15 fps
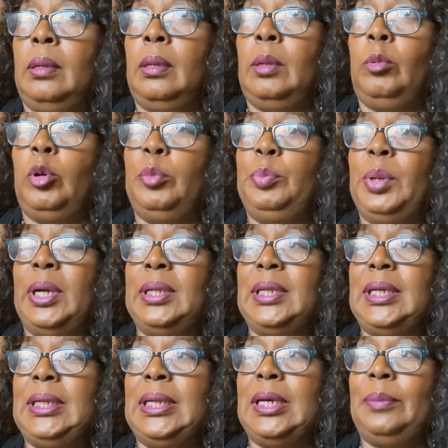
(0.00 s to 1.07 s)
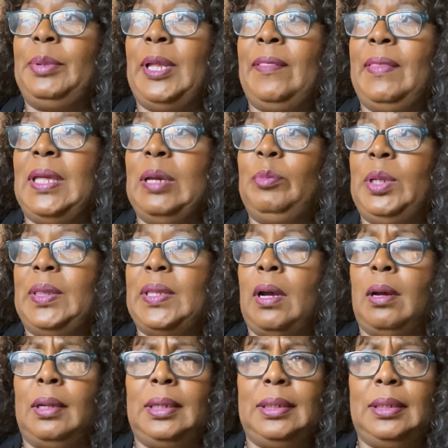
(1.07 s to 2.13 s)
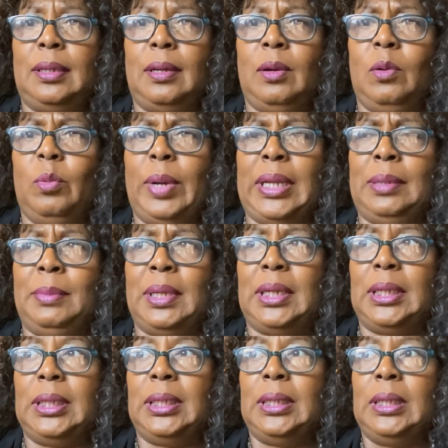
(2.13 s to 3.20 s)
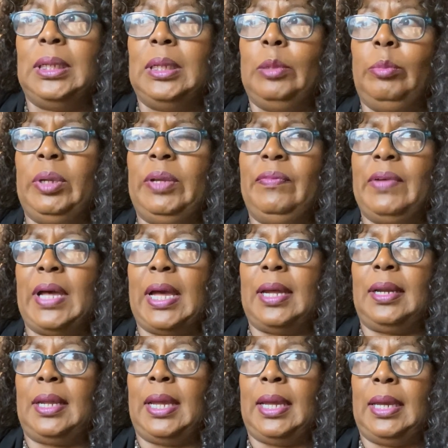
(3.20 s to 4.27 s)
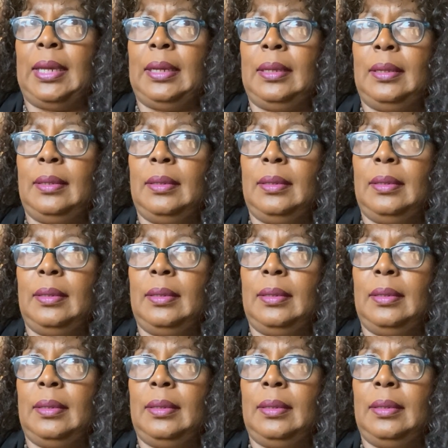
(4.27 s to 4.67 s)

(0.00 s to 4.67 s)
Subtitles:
were bundling up, and then we thought, oh, wait a minute, we've got a